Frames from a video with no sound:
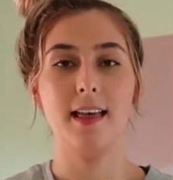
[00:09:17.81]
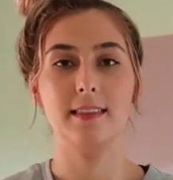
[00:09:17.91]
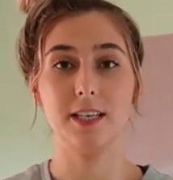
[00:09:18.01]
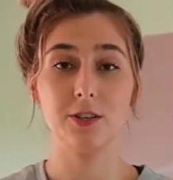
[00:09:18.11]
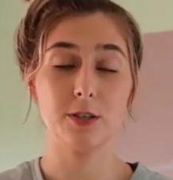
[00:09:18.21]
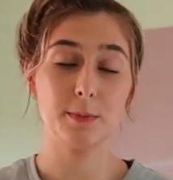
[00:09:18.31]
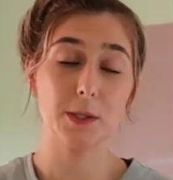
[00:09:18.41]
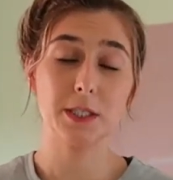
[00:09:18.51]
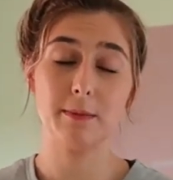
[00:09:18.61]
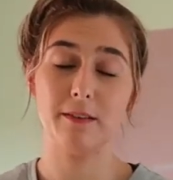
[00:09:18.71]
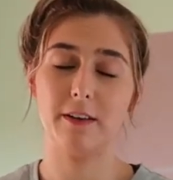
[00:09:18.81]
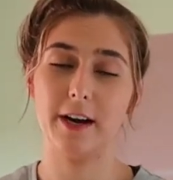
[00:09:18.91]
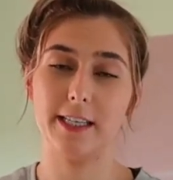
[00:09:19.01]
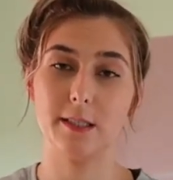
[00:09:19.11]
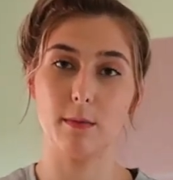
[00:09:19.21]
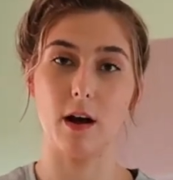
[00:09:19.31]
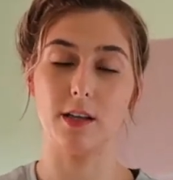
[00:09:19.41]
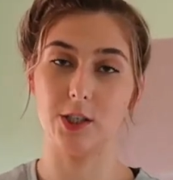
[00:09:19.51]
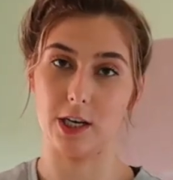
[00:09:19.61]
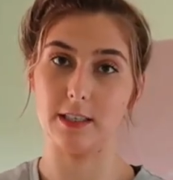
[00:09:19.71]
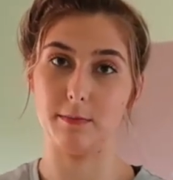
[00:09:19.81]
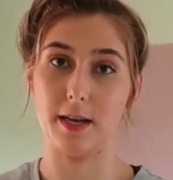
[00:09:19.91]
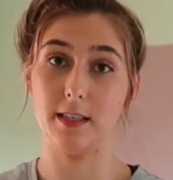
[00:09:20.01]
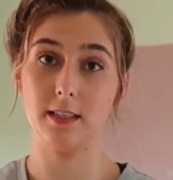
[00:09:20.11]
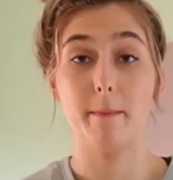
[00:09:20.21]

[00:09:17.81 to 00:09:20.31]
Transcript: these are supposed to be very small adjustments.